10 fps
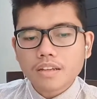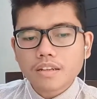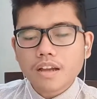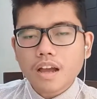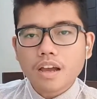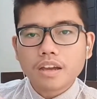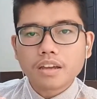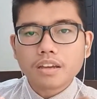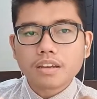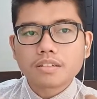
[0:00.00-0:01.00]

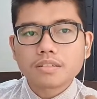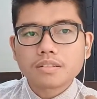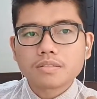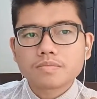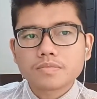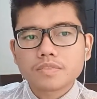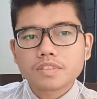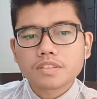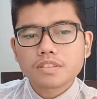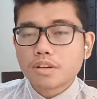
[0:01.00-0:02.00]
I
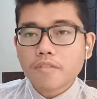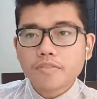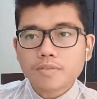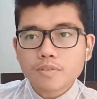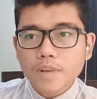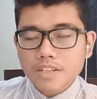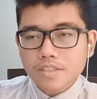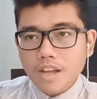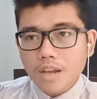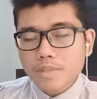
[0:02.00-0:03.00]
don't have too
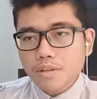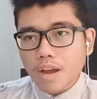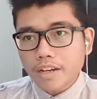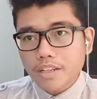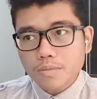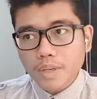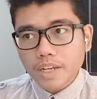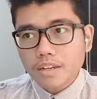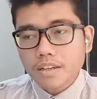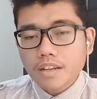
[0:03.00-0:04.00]
much time, so I need
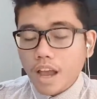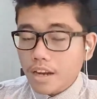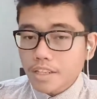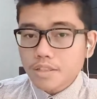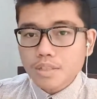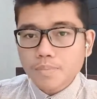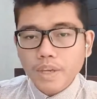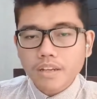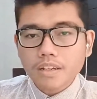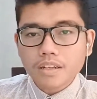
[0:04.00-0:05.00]
to
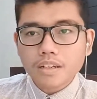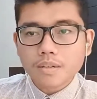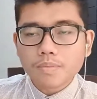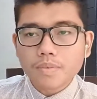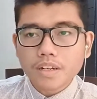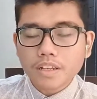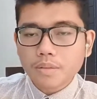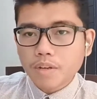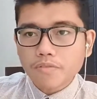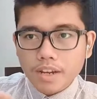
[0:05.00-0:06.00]
speak a little
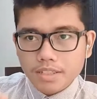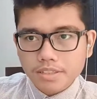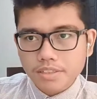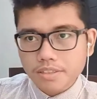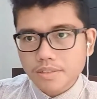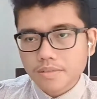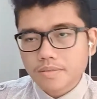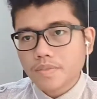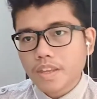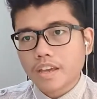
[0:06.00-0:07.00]
bit faster.
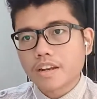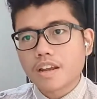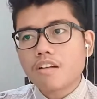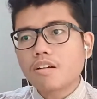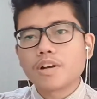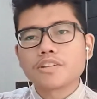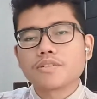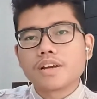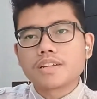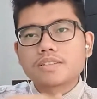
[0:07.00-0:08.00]
And how about you guys?